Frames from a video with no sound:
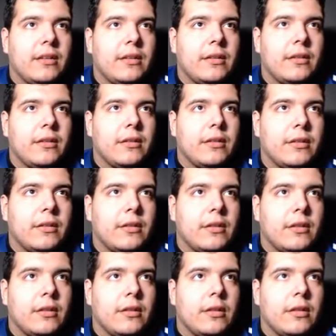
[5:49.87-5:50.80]

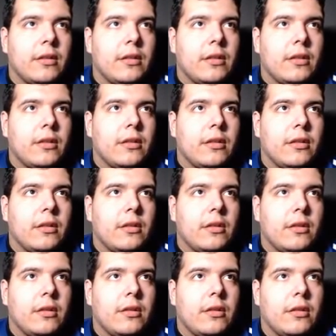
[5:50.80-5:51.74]

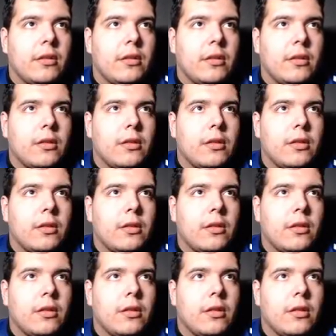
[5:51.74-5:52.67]

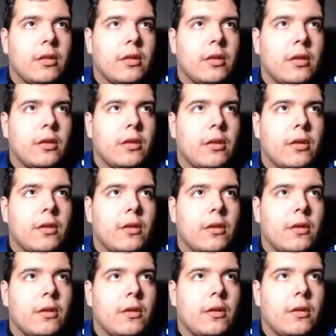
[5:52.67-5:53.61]

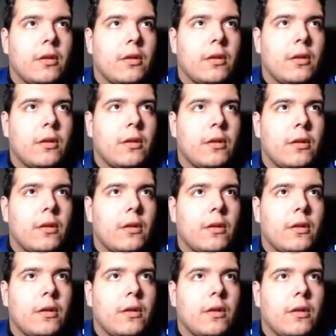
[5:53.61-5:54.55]

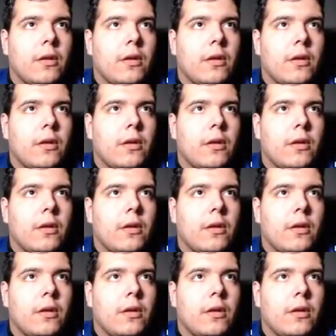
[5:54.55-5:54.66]
No one is speaking in this clip.